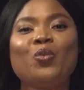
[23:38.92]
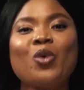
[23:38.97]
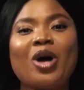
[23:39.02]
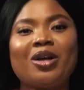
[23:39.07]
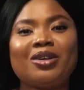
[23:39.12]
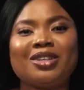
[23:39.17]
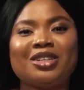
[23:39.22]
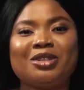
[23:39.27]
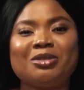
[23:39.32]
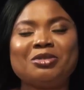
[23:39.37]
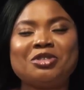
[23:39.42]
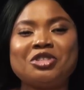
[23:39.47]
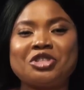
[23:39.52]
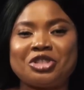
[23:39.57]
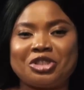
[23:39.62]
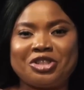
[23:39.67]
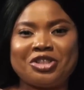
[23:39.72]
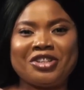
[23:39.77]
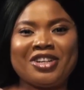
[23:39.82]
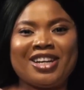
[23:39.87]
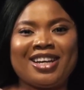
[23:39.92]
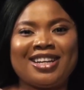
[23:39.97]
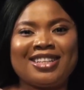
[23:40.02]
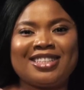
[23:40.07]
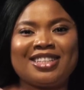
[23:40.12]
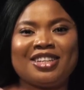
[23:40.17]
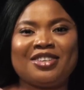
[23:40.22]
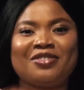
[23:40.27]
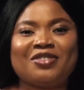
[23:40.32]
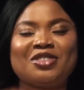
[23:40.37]
Welcome to The
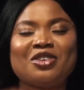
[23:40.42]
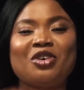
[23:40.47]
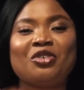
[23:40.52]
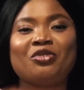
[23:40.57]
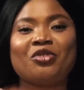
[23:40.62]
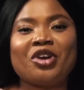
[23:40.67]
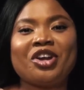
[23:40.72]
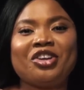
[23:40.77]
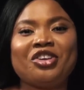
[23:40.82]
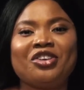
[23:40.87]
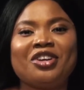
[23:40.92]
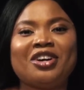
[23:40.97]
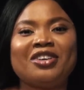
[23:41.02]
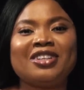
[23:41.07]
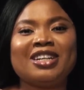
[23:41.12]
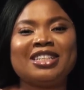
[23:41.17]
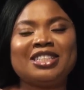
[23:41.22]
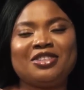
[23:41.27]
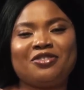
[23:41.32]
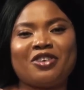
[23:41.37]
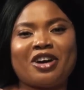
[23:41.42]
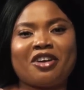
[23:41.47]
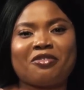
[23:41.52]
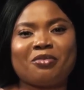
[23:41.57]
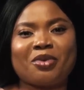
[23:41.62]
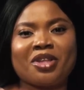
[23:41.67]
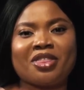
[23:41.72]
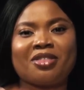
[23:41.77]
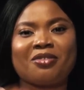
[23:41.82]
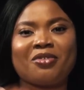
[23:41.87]
Creatives on RadioNow
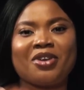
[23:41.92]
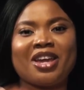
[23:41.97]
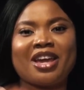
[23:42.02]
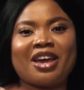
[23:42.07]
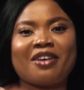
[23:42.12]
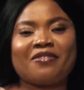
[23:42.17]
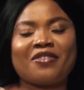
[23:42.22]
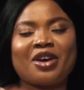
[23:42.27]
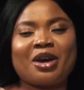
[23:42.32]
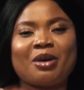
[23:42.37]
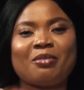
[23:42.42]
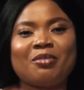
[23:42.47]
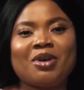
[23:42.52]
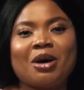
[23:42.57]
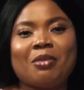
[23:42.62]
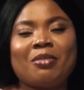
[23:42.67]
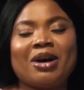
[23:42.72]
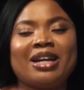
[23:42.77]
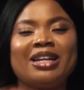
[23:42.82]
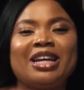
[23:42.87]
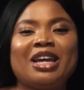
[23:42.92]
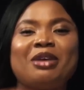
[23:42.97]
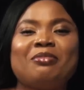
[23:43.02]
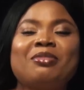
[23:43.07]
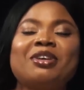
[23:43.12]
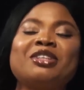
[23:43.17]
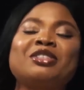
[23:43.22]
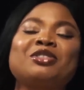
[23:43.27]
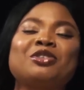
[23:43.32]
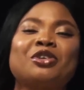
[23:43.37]
95.3 FM. My name
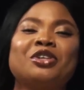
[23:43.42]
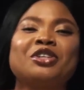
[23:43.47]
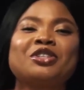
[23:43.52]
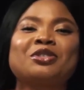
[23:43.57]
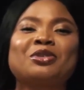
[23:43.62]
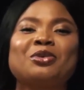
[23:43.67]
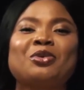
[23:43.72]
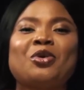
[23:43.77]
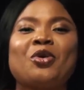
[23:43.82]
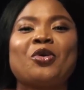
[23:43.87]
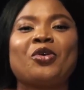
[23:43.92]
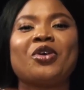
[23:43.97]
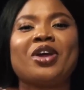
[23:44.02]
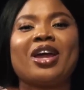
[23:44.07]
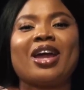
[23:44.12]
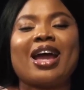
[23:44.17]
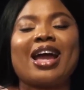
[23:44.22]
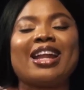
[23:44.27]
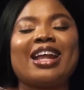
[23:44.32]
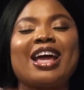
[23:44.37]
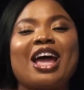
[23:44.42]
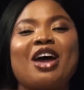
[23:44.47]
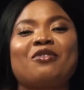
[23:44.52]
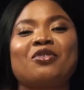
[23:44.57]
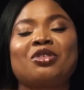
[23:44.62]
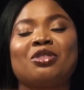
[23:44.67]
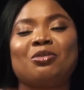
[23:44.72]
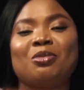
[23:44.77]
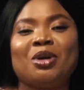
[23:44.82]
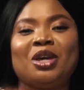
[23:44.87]
is Doris Okorie, and I have
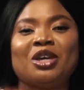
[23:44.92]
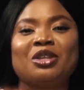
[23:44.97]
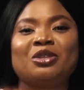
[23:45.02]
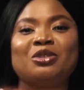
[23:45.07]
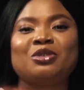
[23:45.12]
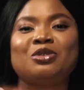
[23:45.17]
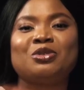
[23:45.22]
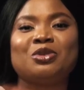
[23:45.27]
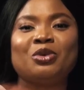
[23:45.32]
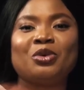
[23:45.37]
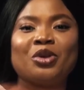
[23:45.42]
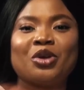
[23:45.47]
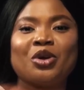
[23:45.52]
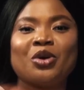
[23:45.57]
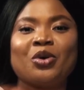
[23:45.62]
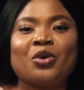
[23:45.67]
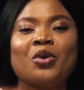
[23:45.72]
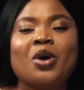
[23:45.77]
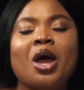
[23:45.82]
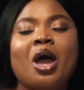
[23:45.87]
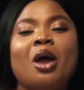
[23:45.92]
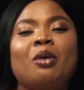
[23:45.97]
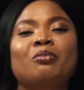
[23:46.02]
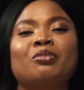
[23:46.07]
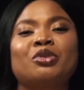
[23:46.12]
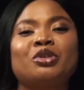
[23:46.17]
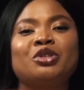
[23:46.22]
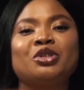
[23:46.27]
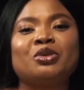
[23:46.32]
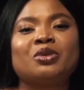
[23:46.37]
with me in the studio
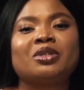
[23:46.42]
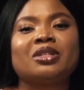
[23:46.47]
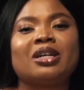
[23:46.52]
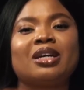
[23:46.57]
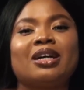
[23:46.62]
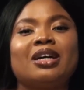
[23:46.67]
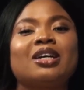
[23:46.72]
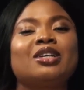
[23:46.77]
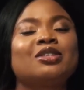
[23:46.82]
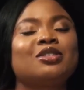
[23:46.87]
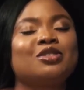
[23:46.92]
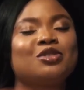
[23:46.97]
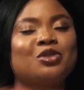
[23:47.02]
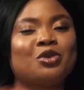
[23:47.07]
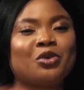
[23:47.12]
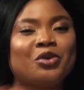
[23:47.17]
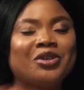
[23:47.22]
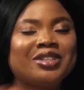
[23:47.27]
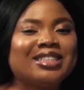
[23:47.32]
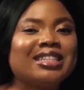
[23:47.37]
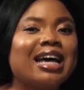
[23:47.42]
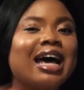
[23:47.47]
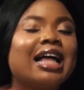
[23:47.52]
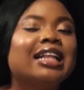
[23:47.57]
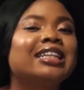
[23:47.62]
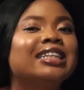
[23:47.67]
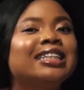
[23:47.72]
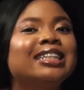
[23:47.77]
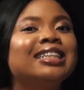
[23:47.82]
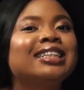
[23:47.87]
producer,
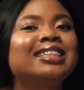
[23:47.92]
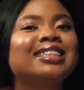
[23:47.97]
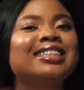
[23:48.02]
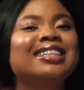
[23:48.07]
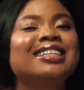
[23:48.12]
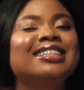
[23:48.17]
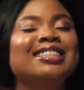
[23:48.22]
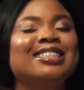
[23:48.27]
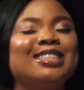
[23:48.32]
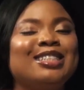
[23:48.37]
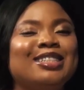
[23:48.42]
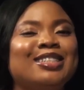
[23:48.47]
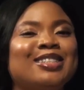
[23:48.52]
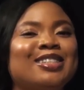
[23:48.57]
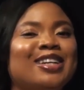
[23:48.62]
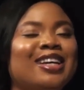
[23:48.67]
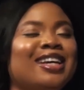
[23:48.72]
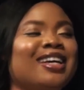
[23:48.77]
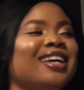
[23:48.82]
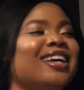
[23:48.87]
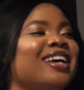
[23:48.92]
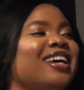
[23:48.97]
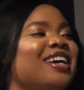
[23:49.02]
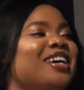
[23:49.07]
storyteller, Diche.